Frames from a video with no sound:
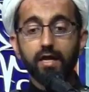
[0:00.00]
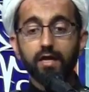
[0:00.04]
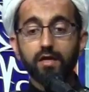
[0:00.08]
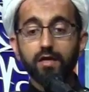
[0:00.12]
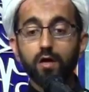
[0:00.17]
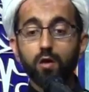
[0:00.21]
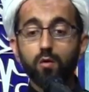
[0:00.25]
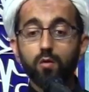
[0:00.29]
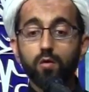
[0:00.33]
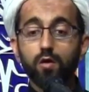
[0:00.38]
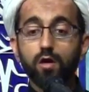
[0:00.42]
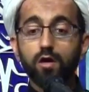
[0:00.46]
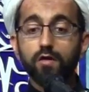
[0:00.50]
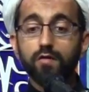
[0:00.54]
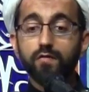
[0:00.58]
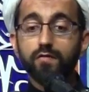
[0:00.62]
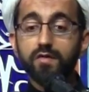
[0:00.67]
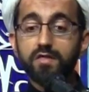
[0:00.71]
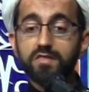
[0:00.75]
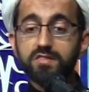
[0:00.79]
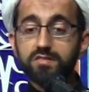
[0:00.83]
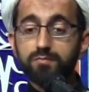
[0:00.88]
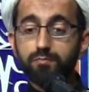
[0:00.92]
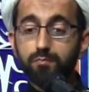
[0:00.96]
Now,
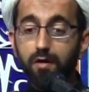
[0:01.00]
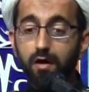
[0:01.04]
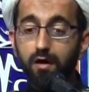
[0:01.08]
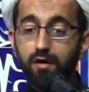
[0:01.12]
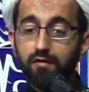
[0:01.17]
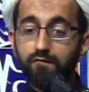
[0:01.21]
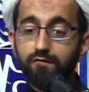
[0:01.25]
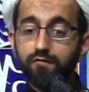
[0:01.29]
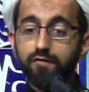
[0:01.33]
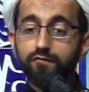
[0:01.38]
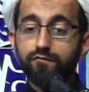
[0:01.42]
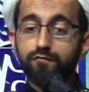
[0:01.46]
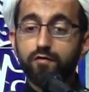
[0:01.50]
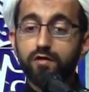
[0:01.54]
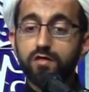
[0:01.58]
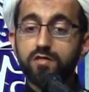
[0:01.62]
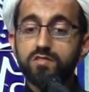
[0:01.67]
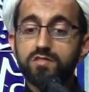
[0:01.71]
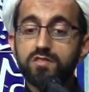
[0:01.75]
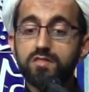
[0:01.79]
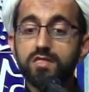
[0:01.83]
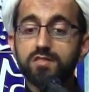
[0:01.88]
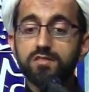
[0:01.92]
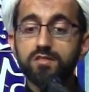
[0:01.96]
this part of the
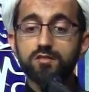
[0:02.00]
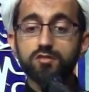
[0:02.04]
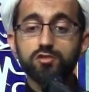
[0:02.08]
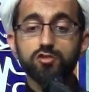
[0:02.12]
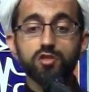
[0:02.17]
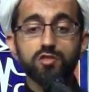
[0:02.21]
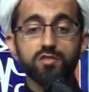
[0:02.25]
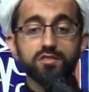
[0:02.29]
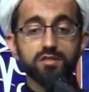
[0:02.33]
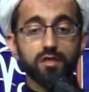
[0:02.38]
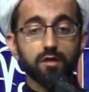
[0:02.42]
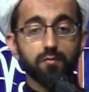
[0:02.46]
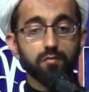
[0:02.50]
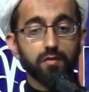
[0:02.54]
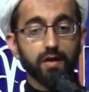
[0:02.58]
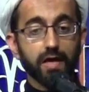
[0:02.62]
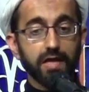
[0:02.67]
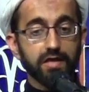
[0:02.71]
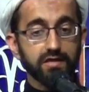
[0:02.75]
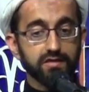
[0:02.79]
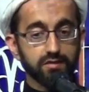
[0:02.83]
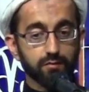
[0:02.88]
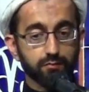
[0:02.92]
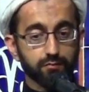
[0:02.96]
verse doesn't just
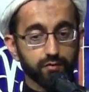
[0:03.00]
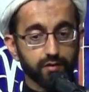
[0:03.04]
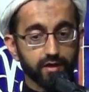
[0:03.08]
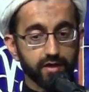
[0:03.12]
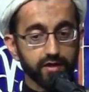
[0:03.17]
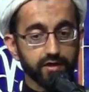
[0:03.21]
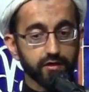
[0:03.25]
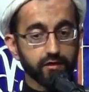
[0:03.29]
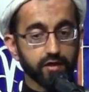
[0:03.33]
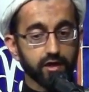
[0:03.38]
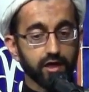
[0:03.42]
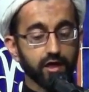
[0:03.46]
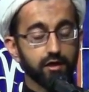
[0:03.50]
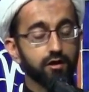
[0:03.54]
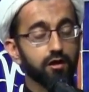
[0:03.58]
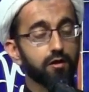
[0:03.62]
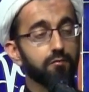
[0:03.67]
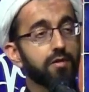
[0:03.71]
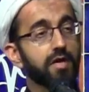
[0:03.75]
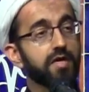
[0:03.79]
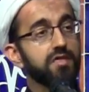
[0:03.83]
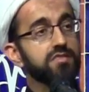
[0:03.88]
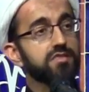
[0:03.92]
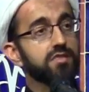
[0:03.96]
apply to prayer, it
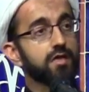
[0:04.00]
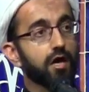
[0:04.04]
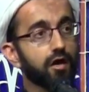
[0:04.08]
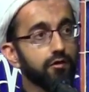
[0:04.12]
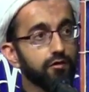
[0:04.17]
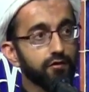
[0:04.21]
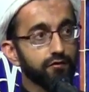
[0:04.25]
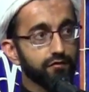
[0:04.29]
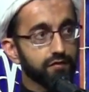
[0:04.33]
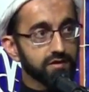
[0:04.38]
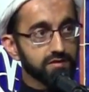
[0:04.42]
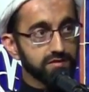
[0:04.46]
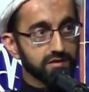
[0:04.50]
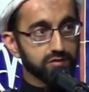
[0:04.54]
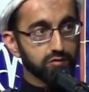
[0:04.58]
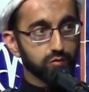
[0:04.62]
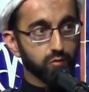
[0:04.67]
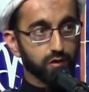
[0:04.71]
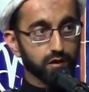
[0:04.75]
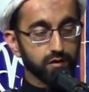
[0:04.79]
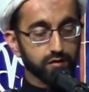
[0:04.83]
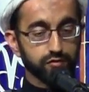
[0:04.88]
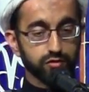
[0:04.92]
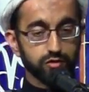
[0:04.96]
applies to other things as
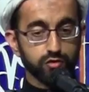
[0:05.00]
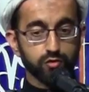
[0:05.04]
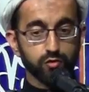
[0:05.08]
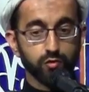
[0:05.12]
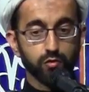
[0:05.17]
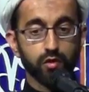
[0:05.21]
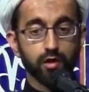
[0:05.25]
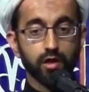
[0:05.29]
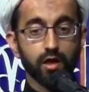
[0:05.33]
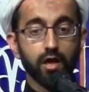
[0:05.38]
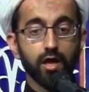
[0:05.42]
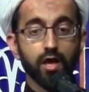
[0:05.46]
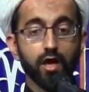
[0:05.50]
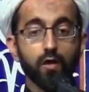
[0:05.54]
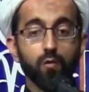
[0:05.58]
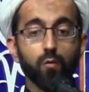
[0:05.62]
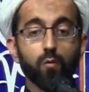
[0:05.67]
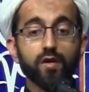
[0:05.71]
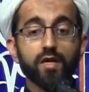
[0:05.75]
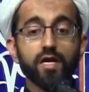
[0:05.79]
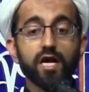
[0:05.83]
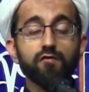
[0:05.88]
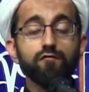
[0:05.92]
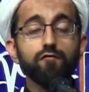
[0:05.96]
well too.
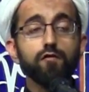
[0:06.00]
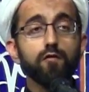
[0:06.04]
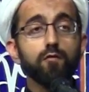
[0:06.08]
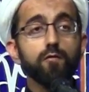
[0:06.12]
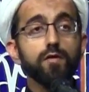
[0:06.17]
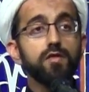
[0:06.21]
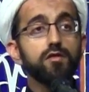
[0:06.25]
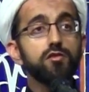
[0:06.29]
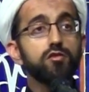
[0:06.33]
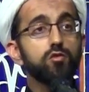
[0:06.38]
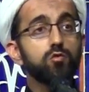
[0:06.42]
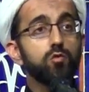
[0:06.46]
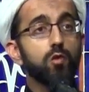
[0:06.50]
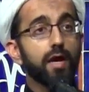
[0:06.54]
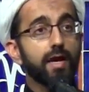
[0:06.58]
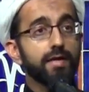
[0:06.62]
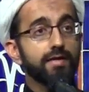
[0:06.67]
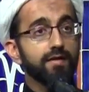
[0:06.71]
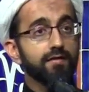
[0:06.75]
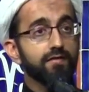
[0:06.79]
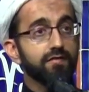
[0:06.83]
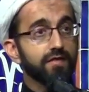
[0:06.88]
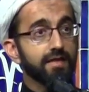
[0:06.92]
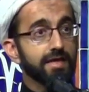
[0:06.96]
Whenever we do
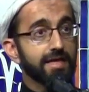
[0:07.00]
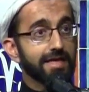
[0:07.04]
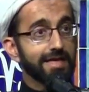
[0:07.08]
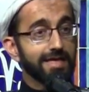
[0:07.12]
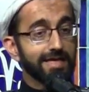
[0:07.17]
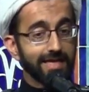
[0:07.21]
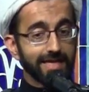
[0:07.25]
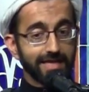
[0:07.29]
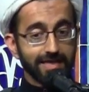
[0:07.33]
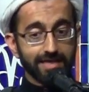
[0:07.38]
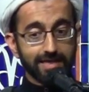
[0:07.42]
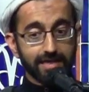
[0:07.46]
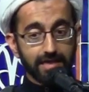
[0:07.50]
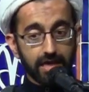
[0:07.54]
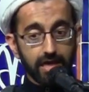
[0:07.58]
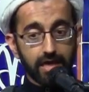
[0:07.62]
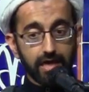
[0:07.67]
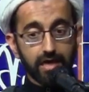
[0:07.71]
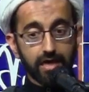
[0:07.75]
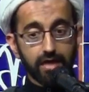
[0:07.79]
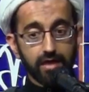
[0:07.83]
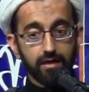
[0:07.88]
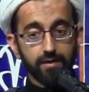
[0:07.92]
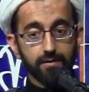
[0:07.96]
anything
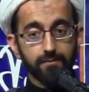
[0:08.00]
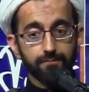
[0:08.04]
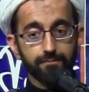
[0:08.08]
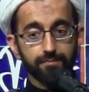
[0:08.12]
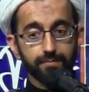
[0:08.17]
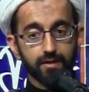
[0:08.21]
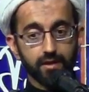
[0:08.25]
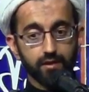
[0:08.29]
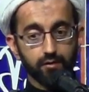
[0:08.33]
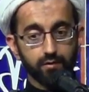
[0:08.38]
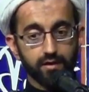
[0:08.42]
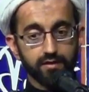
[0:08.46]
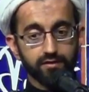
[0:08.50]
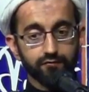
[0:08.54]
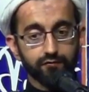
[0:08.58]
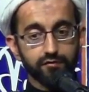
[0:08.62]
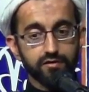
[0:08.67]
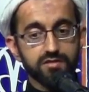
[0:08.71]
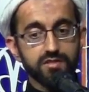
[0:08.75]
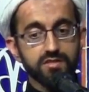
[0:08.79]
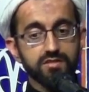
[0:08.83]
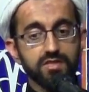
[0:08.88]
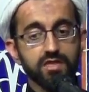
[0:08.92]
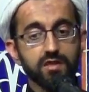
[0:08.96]
lillah, right? The
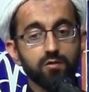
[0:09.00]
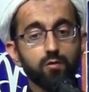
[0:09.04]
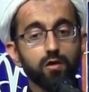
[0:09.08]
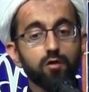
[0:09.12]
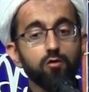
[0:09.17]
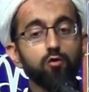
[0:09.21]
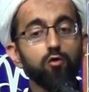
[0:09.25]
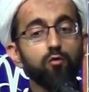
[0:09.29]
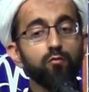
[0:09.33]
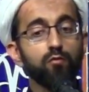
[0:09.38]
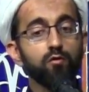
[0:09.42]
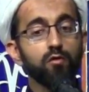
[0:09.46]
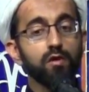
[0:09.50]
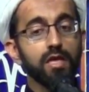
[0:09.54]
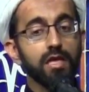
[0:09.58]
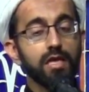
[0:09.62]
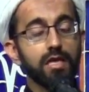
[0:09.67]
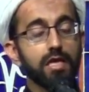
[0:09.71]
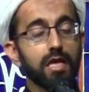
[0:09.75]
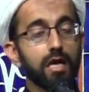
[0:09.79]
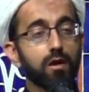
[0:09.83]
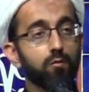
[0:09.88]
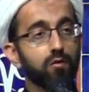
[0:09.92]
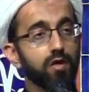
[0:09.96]
verse is saying waqumu
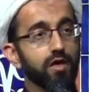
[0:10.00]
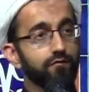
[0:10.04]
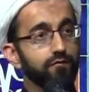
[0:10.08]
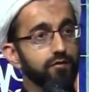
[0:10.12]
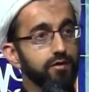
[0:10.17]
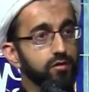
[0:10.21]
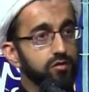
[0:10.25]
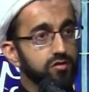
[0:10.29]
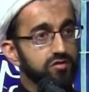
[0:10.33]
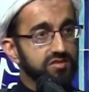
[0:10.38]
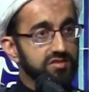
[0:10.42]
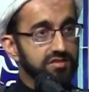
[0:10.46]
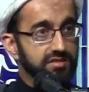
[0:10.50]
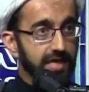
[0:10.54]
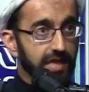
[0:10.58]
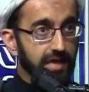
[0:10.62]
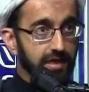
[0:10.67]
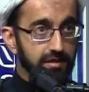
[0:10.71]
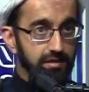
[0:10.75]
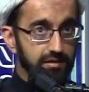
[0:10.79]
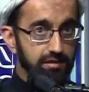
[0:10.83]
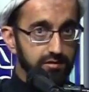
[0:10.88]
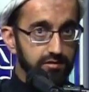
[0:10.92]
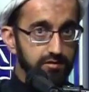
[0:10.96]
lillah. Whenever you
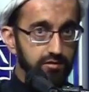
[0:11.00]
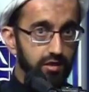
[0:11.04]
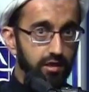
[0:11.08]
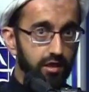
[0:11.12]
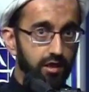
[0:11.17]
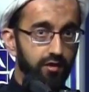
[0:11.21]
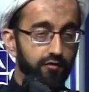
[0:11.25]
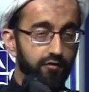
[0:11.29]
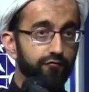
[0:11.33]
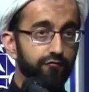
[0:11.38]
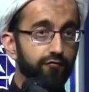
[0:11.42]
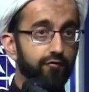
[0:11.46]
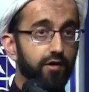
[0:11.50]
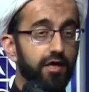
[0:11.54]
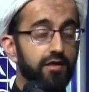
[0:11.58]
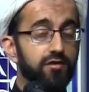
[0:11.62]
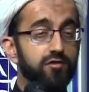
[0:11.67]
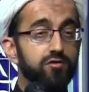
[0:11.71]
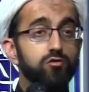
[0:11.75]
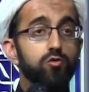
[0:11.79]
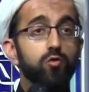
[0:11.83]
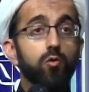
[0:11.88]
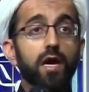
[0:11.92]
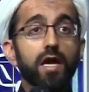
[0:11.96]
stand
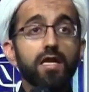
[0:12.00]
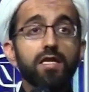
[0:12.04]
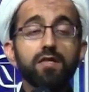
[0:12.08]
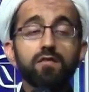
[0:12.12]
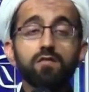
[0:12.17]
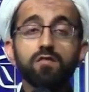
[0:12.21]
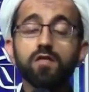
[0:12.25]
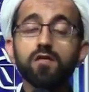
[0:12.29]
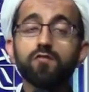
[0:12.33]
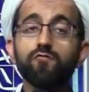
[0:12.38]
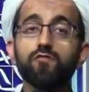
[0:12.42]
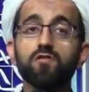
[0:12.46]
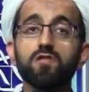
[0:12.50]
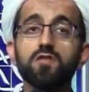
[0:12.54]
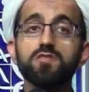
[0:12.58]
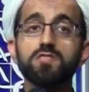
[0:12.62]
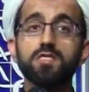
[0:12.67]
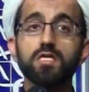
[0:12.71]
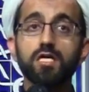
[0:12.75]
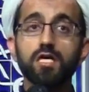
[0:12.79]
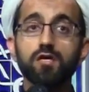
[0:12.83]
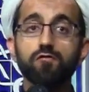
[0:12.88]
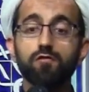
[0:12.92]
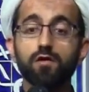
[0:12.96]
and do anything for the
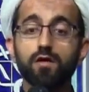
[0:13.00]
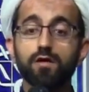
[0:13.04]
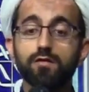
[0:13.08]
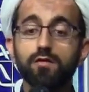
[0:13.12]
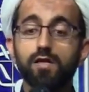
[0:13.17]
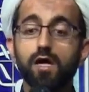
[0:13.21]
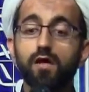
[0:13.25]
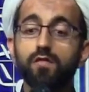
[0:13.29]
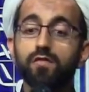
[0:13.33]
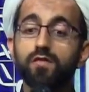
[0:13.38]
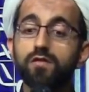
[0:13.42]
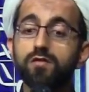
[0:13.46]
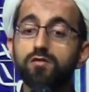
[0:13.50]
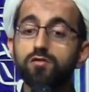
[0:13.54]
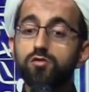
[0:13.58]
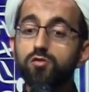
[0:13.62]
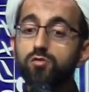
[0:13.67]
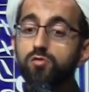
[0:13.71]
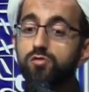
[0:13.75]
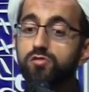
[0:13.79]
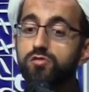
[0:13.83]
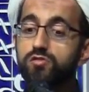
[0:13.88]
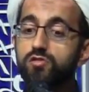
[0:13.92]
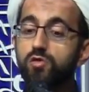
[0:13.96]
sake of Allah, then
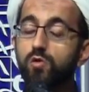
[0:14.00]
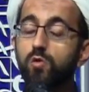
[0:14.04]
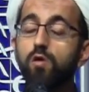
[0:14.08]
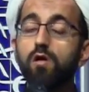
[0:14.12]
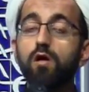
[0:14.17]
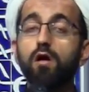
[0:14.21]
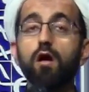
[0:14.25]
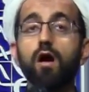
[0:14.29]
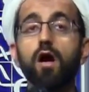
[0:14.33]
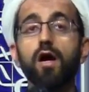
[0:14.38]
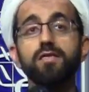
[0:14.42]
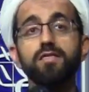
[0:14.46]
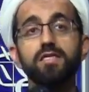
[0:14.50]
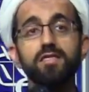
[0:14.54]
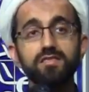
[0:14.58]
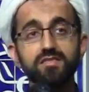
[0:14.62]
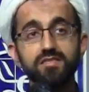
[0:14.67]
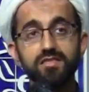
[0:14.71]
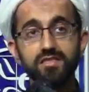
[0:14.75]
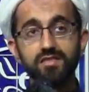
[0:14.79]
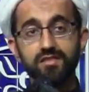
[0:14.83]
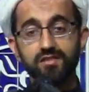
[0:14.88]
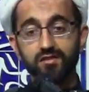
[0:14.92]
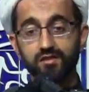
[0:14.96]
do so
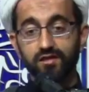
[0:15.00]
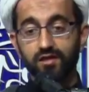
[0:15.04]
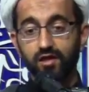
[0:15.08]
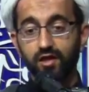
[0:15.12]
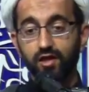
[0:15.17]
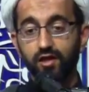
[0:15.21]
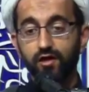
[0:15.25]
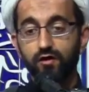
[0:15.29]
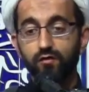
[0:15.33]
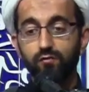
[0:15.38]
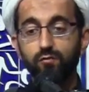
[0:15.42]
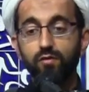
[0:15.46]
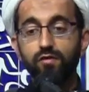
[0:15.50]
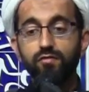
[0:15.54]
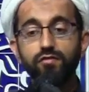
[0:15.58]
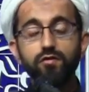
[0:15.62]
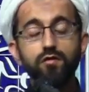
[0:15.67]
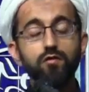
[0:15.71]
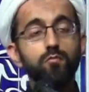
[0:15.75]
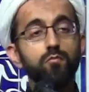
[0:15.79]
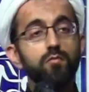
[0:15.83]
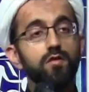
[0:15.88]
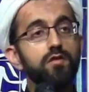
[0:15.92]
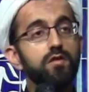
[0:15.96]
qanitin, with
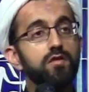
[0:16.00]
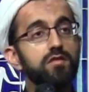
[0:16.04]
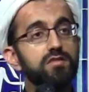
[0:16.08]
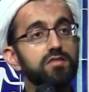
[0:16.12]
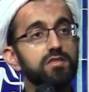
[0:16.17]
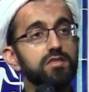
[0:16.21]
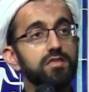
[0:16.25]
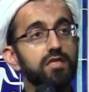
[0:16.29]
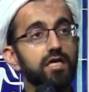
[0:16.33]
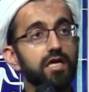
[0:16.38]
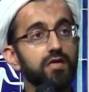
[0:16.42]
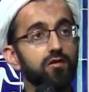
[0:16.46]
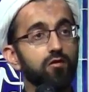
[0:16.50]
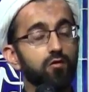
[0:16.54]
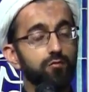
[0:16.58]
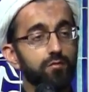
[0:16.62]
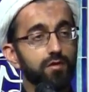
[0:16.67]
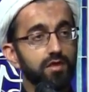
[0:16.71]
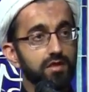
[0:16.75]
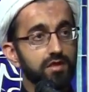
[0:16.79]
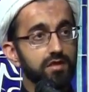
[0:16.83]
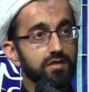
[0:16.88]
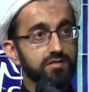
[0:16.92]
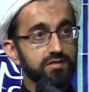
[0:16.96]
humility and
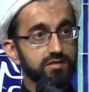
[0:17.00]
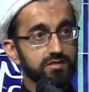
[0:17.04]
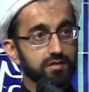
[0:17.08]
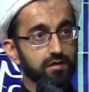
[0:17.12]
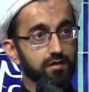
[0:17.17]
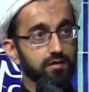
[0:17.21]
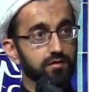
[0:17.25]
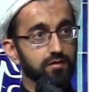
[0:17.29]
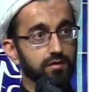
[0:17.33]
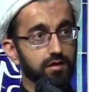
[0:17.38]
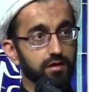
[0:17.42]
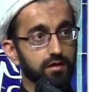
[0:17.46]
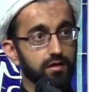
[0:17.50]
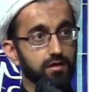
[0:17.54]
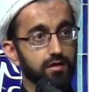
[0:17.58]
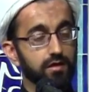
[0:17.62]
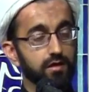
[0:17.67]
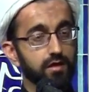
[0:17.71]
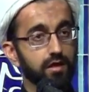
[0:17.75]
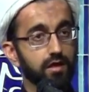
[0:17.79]
obedience to Allah.